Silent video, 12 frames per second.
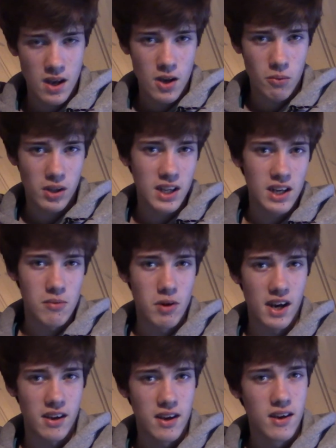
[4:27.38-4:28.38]
Well
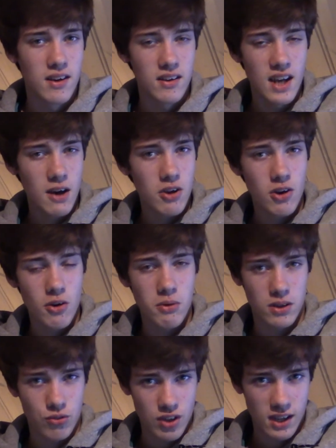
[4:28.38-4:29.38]
anyway, now you know
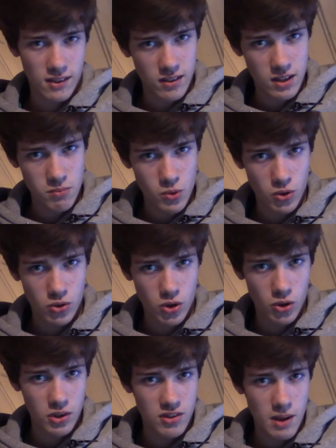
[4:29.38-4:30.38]
exactly what
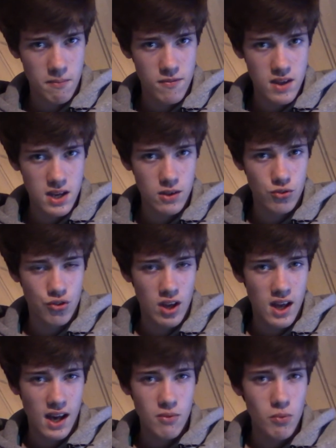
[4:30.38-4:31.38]
colour depth is
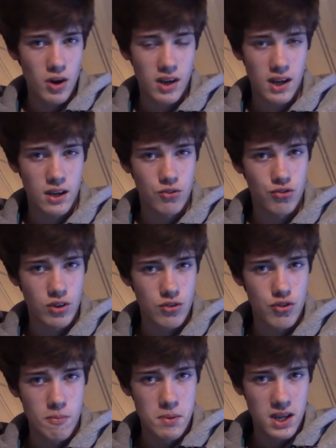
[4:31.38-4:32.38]
and why it has such
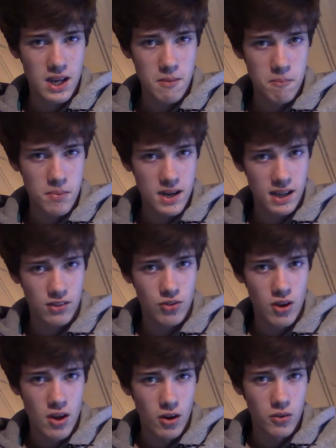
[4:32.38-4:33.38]
a big impact
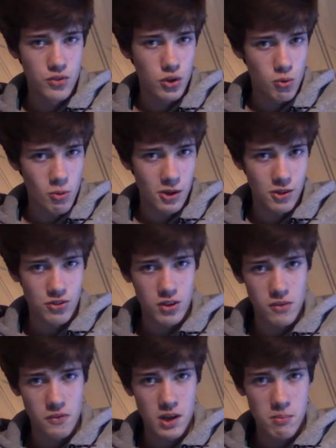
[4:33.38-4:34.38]
on the quality
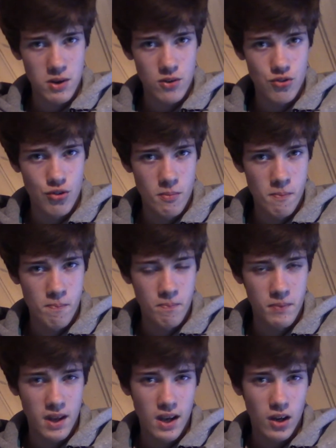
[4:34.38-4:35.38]
of an image.
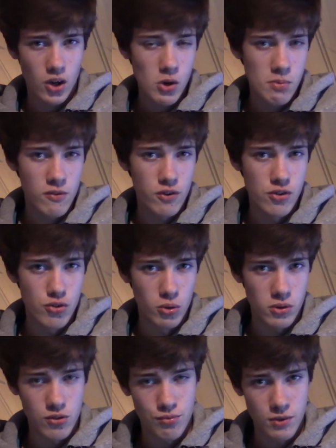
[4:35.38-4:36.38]
I hope you've enjoyed
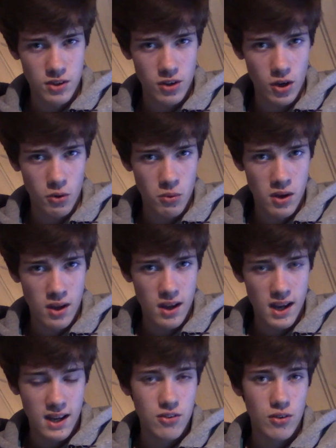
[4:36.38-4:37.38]
this video,
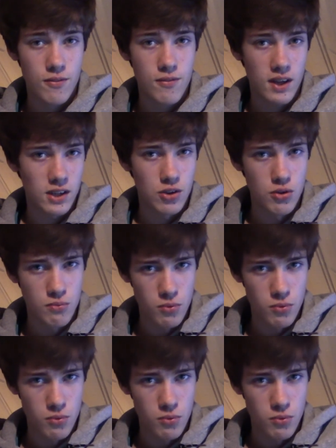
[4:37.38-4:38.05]
and thank you for